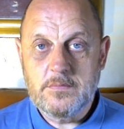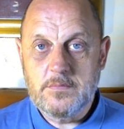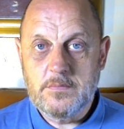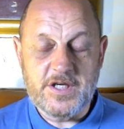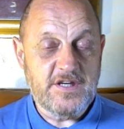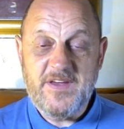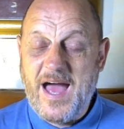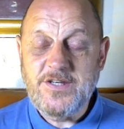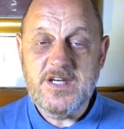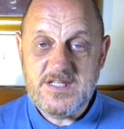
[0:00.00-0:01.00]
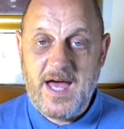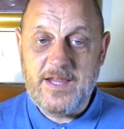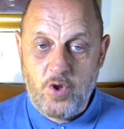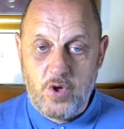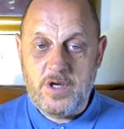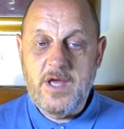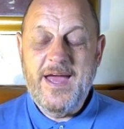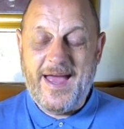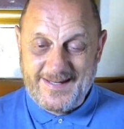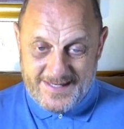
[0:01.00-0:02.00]
Because if you actually sat down
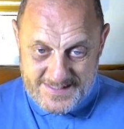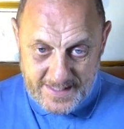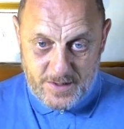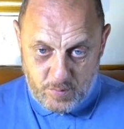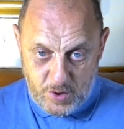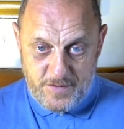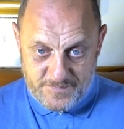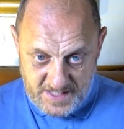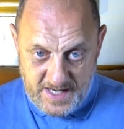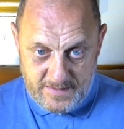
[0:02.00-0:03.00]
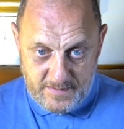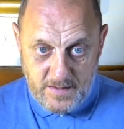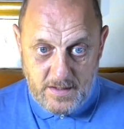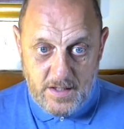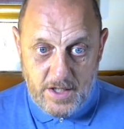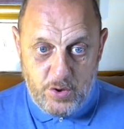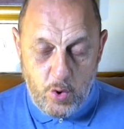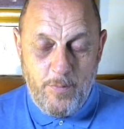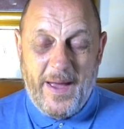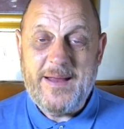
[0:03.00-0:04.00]
and considered what you've said, and
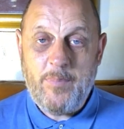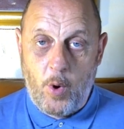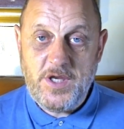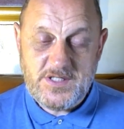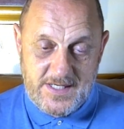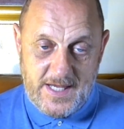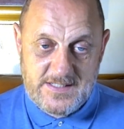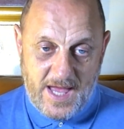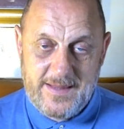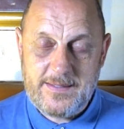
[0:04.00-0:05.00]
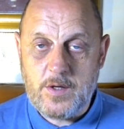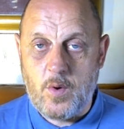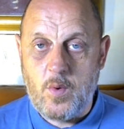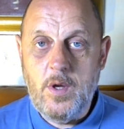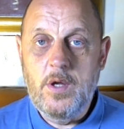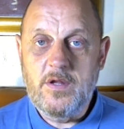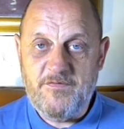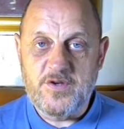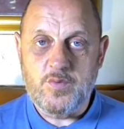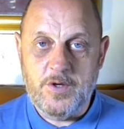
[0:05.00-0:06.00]
2 big points in this article, the
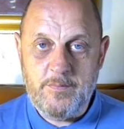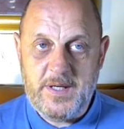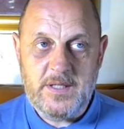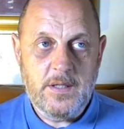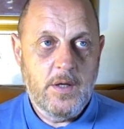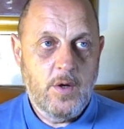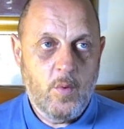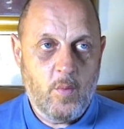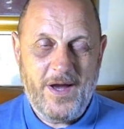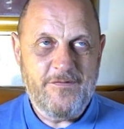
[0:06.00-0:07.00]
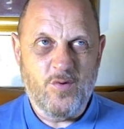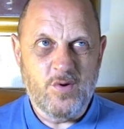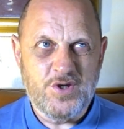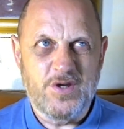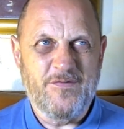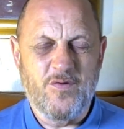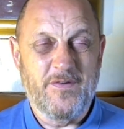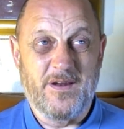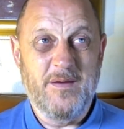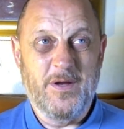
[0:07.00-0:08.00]
first one being why folks shouldn't vote
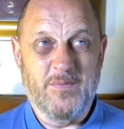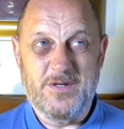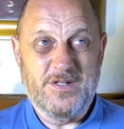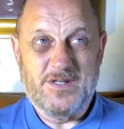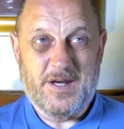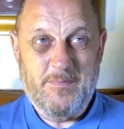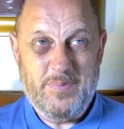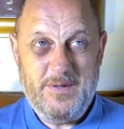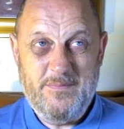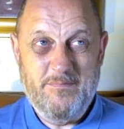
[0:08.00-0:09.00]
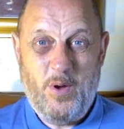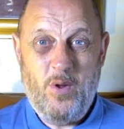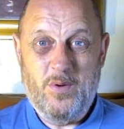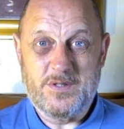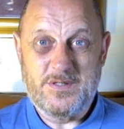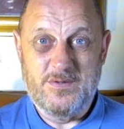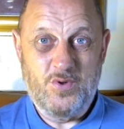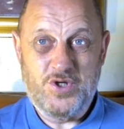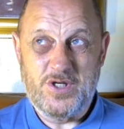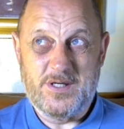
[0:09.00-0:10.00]
for Labour, which is a complete bollocks
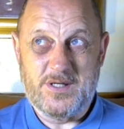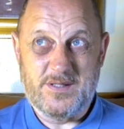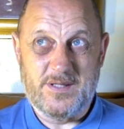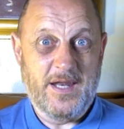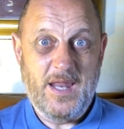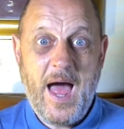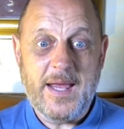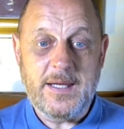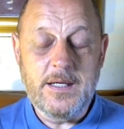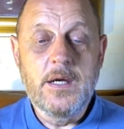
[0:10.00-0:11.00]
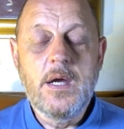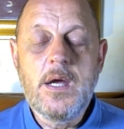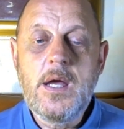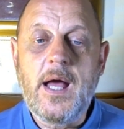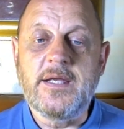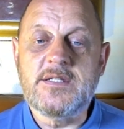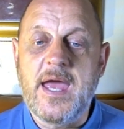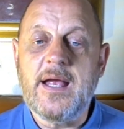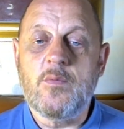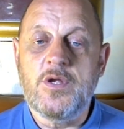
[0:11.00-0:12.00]
notion and lie, and the
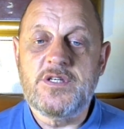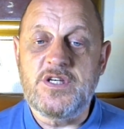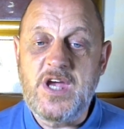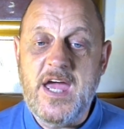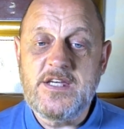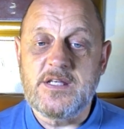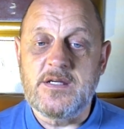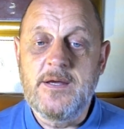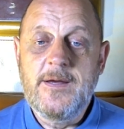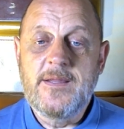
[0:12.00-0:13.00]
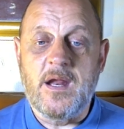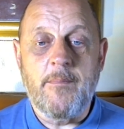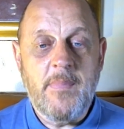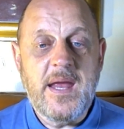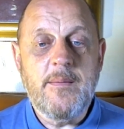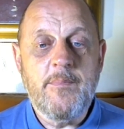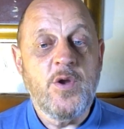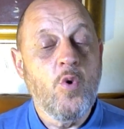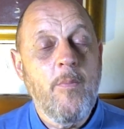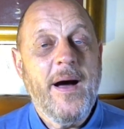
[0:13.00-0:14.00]
second one suggesting that it might be
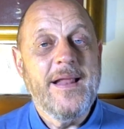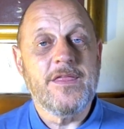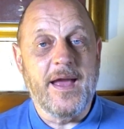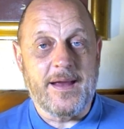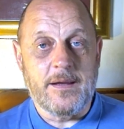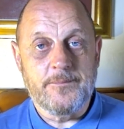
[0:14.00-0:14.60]
no bad thing